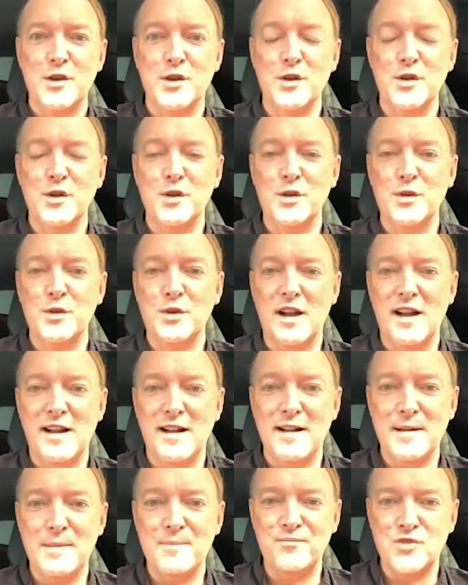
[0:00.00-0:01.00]
who
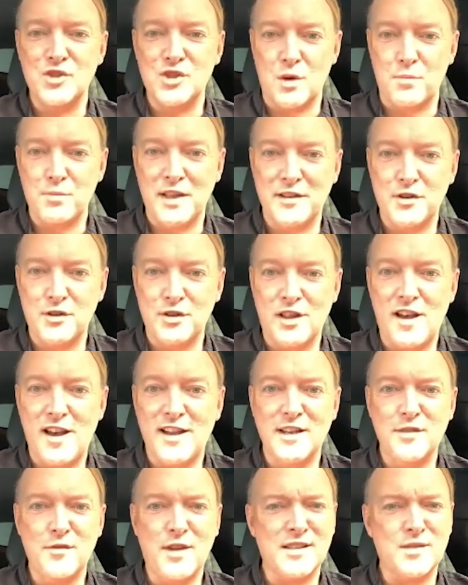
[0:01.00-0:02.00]
start playing
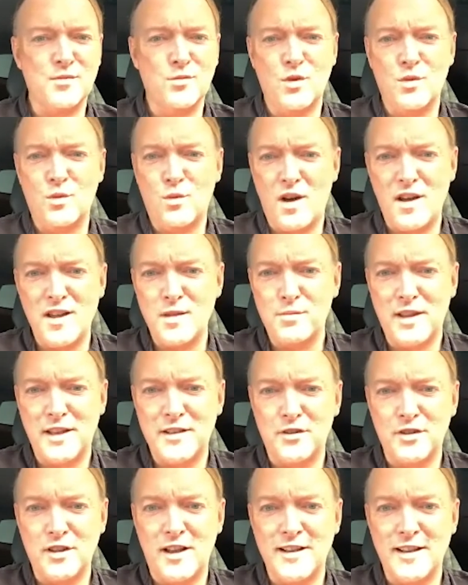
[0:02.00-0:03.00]
online, you ask them, well, why are you
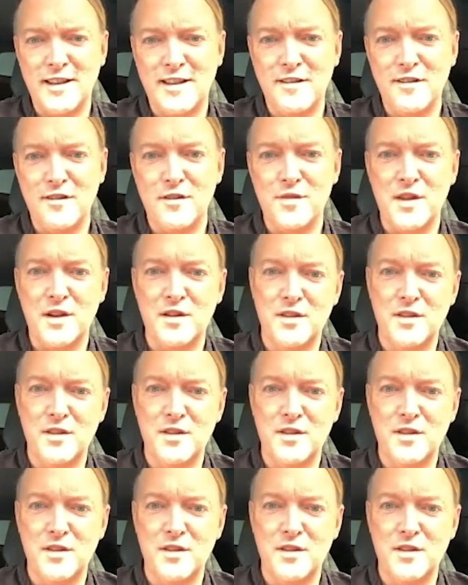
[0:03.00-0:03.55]
playing online here?